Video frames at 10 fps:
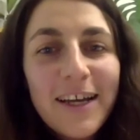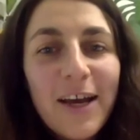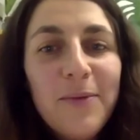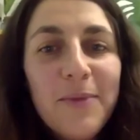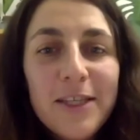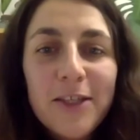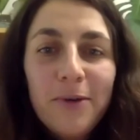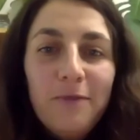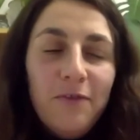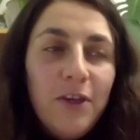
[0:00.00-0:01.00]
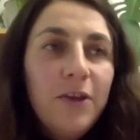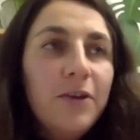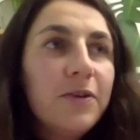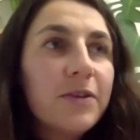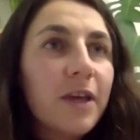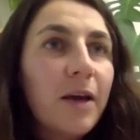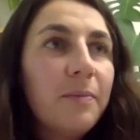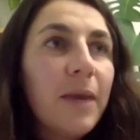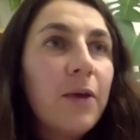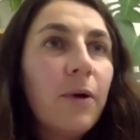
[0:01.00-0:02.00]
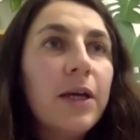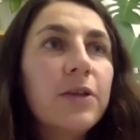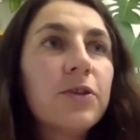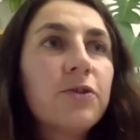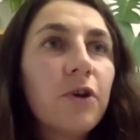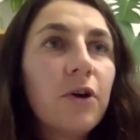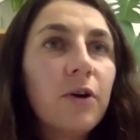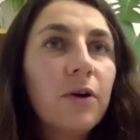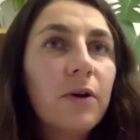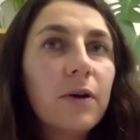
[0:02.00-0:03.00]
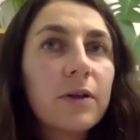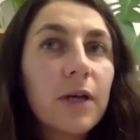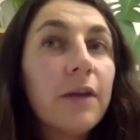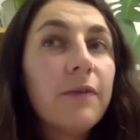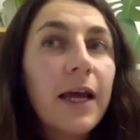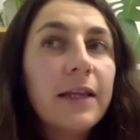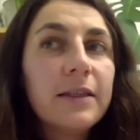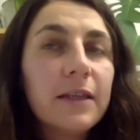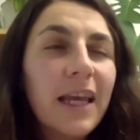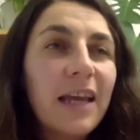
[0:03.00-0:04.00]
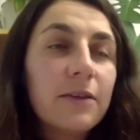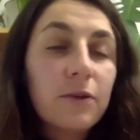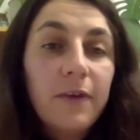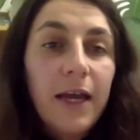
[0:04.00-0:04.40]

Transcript: um, is to infuse, um, make quite a strong kind of, and again, sort of